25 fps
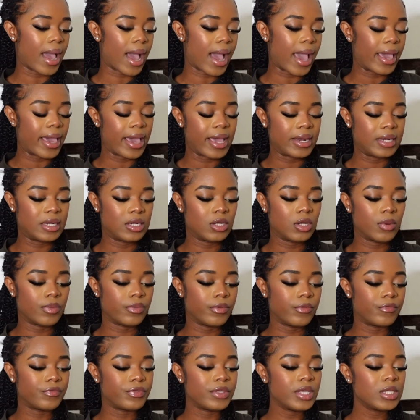I ended up
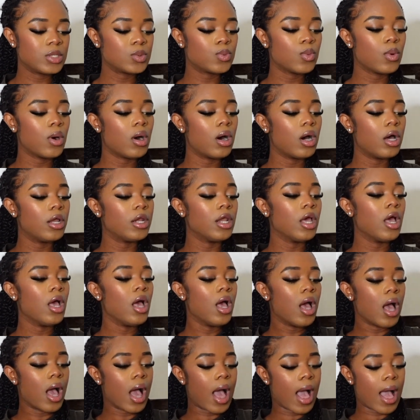with this one
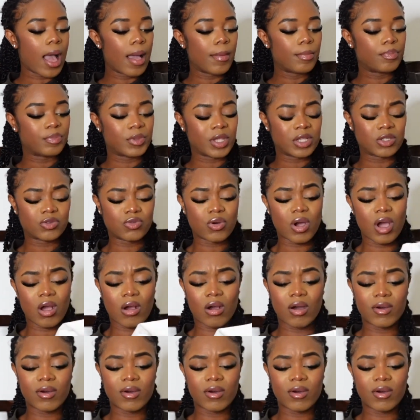um, it's quite